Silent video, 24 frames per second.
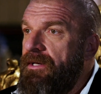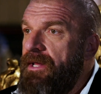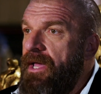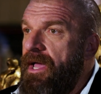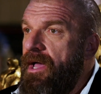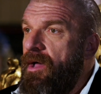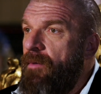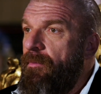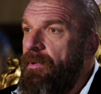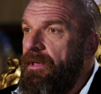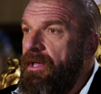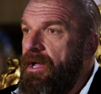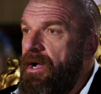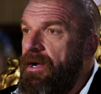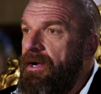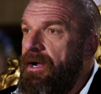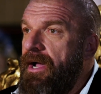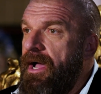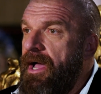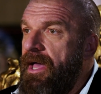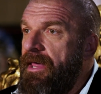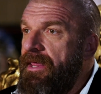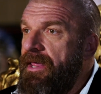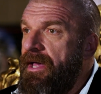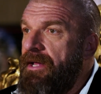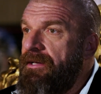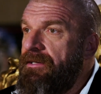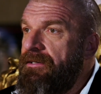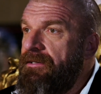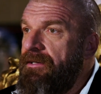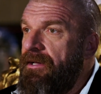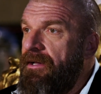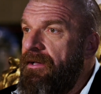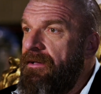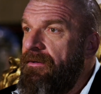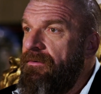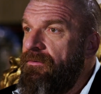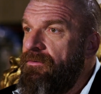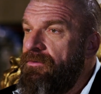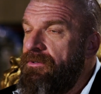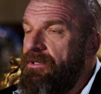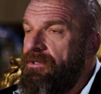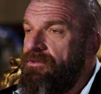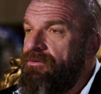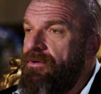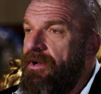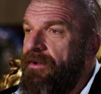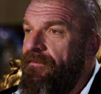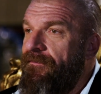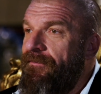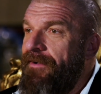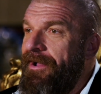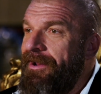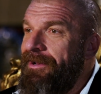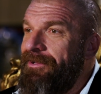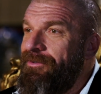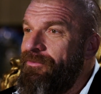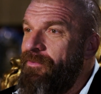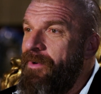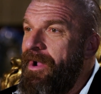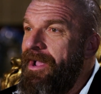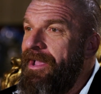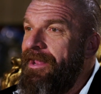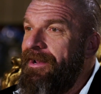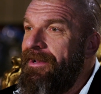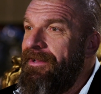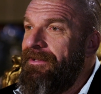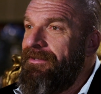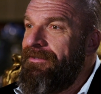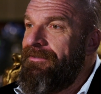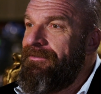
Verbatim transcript: to help a young guy that uh, just trying to find his way in it.